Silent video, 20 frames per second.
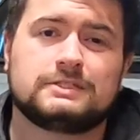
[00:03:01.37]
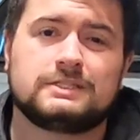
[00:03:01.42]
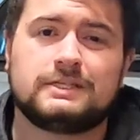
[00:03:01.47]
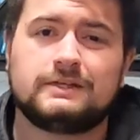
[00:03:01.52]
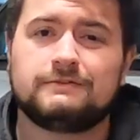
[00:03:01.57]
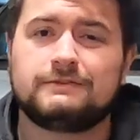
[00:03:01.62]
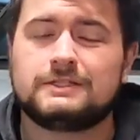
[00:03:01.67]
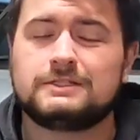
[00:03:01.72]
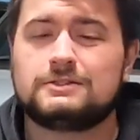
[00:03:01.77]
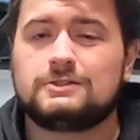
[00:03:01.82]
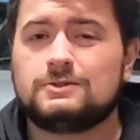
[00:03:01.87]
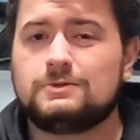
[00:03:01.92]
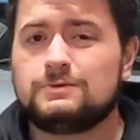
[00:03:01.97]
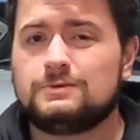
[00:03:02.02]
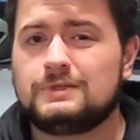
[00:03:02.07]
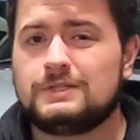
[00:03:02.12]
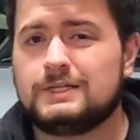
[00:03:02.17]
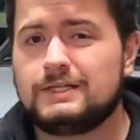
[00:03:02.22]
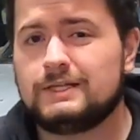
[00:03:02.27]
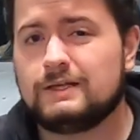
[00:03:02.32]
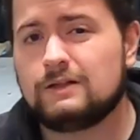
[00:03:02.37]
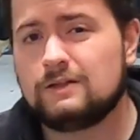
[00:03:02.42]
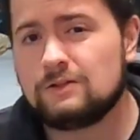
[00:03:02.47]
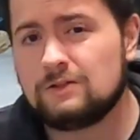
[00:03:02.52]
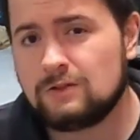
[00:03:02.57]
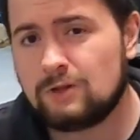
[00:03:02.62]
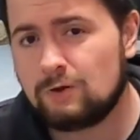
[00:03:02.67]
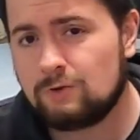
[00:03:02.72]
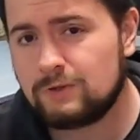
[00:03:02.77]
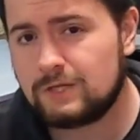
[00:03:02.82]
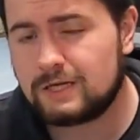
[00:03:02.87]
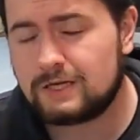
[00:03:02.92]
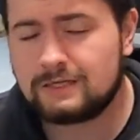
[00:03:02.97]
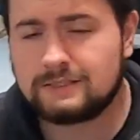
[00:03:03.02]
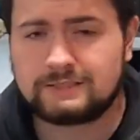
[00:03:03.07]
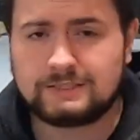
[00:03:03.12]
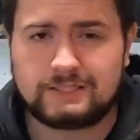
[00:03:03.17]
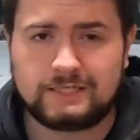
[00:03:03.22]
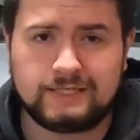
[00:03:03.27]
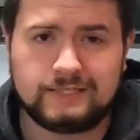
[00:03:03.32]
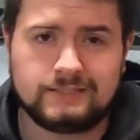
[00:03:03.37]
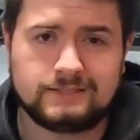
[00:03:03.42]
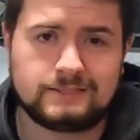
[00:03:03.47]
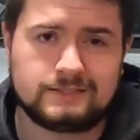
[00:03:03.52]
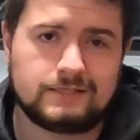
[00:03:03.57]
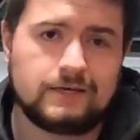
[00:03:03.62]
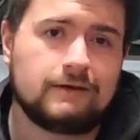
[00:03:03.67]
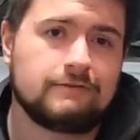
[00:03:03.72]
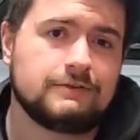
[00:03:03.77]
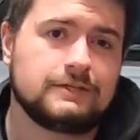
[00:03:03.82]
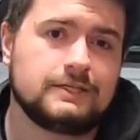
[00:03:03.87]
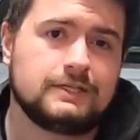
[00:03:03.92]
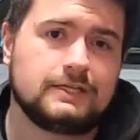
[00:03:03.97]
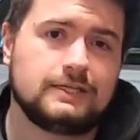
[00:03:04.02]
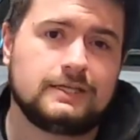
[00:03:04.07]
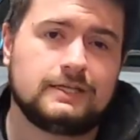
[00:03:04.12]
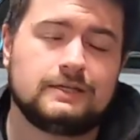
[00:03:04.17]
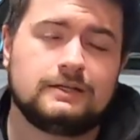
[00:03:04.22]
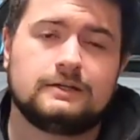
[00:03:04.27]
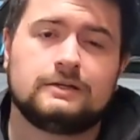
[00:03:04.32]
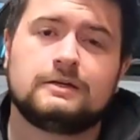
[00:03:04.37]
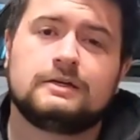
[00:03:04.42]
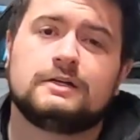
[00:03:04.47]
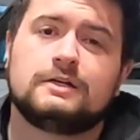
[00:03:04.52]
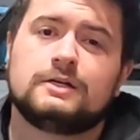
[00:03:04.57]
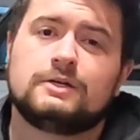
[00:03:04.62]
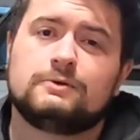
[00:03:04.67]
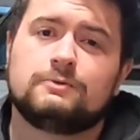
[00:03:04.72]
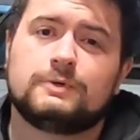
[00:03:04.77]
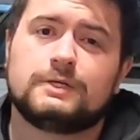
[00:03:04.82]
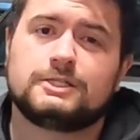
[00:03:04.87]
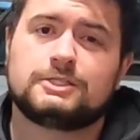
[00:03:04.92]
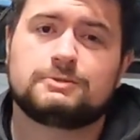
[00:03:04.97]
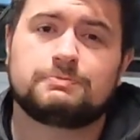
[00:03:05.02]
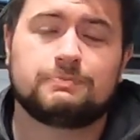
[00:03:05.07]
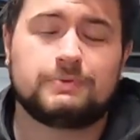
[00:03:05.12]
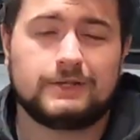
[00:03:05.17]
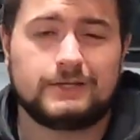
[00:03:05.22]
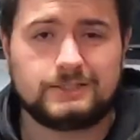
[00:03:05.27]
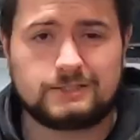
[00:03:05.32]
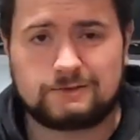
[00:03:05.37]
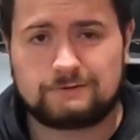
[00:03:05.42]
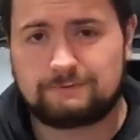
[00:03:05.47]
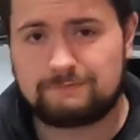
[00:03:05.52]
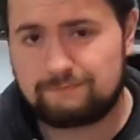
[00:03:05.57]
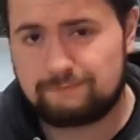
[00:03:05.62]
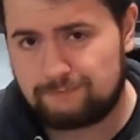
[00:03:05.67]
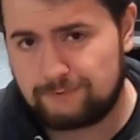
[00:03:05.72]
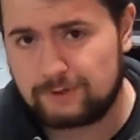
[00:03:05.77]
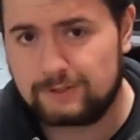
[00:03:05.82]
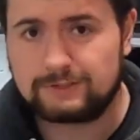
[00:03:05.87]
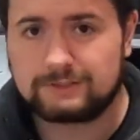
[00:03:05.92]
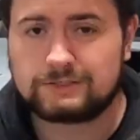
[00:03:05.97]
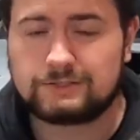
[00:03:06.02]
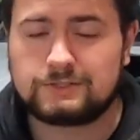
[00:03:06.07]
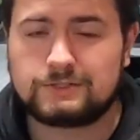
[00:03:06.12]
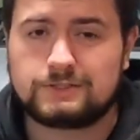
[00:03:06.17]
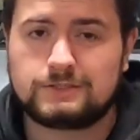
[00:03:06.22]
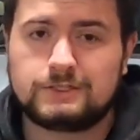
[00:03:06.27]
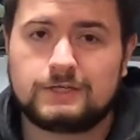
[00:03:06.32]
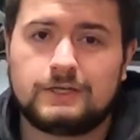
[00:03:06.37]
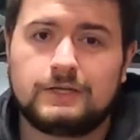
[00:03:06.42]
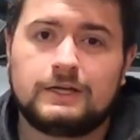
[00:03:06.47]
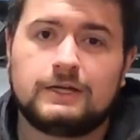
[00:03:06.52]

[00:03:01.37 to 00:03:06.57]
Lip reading: was given to the Lola T70, which placed first.